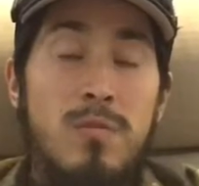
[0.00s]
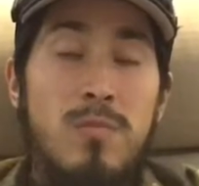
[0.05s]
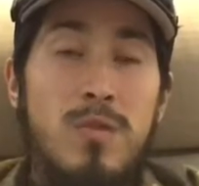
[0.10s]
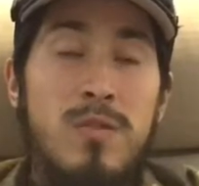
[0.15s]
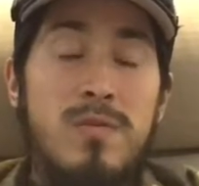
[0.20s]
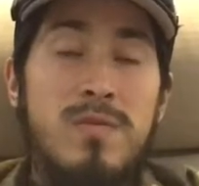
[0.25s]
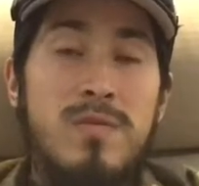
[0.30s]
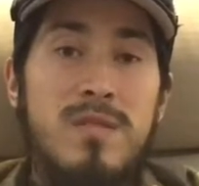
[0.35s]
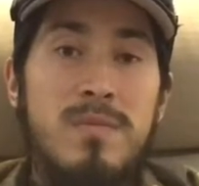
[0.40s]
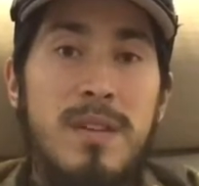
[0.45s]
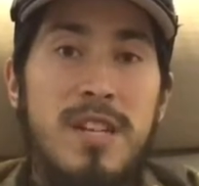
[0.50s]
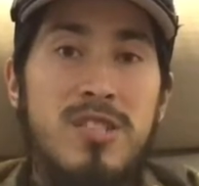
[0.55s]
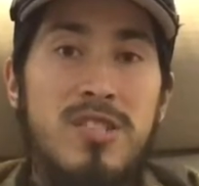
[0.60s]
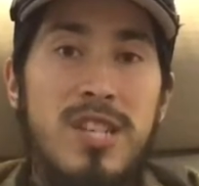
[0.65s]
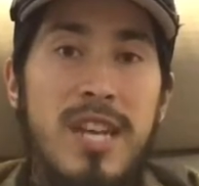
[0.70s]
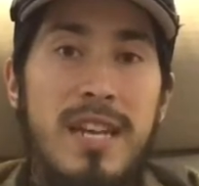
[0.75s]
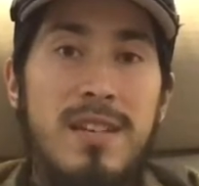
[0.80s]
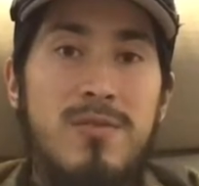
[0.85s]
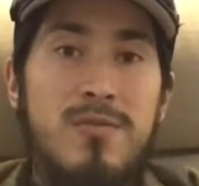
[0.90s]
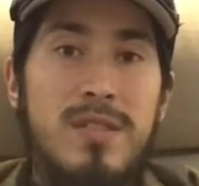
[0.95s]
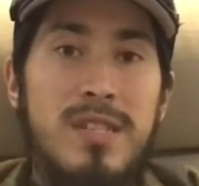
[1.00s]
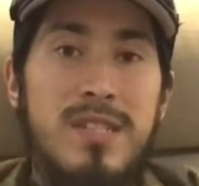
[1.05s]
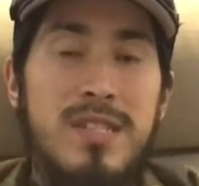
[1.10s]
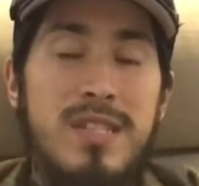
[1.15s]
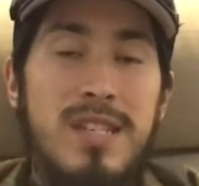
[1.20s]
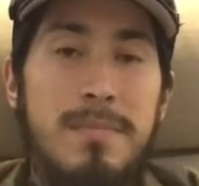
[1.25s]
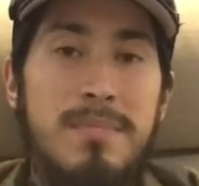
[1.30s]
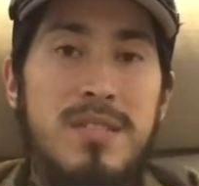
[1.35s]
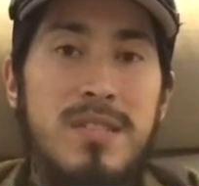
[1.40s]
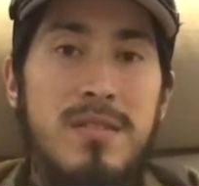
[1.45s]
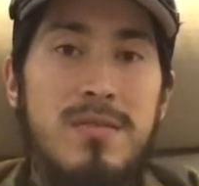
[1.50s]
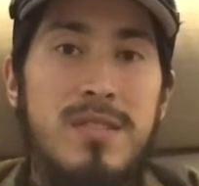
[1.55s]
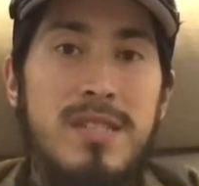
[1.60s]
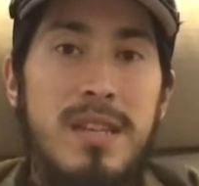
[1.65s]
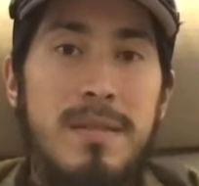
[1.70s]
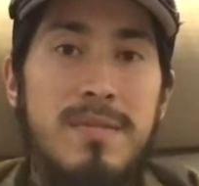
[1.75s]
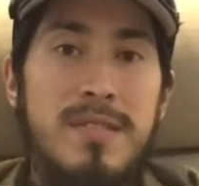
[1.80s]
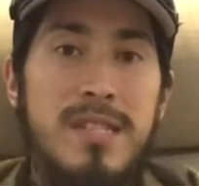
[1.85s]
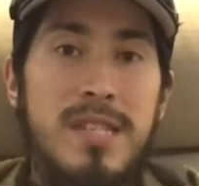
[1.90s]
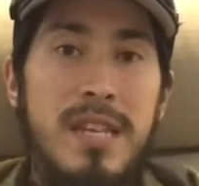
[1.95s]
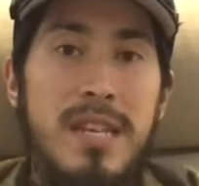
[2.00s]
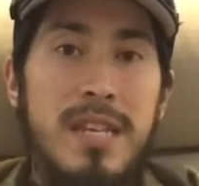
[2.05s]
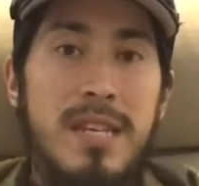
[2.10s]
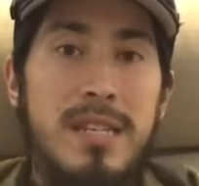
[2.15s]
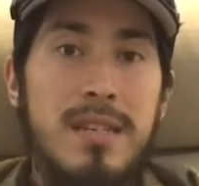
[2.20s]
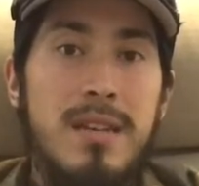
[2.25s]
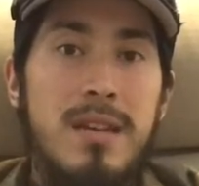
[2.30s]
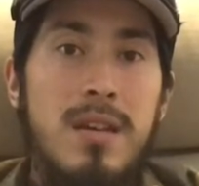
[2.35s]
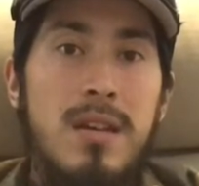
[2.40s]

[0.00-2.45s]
welcome to my channel. This is episode 17.